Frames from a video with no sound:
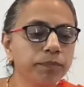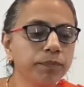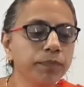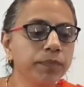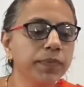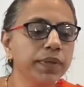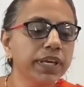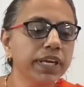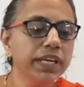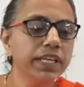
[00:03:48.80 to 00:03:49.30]

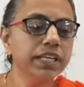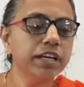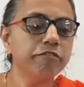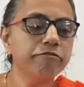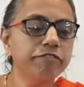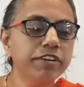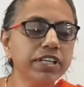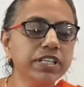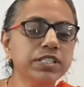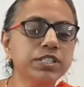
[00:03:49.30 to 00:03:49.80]
It
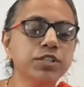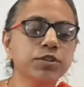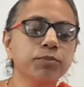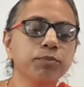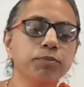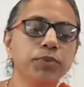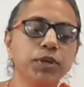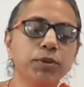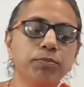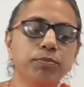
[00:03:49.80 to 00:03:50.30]
affects
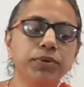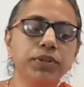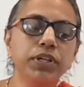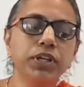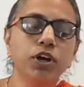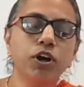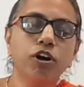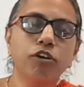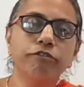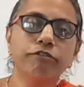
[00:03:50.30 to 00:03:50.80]
people
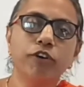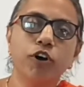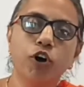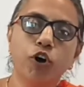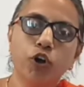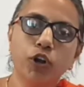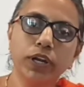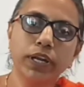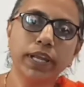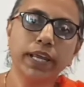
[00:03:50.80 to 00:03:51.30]
of
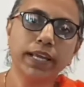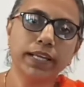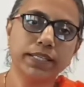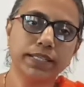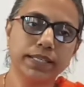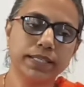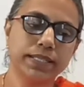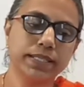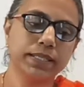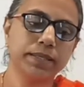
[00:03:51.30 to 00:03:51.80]
all
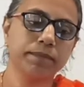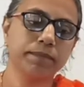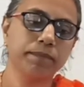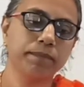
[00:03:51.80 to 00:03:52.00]
ages.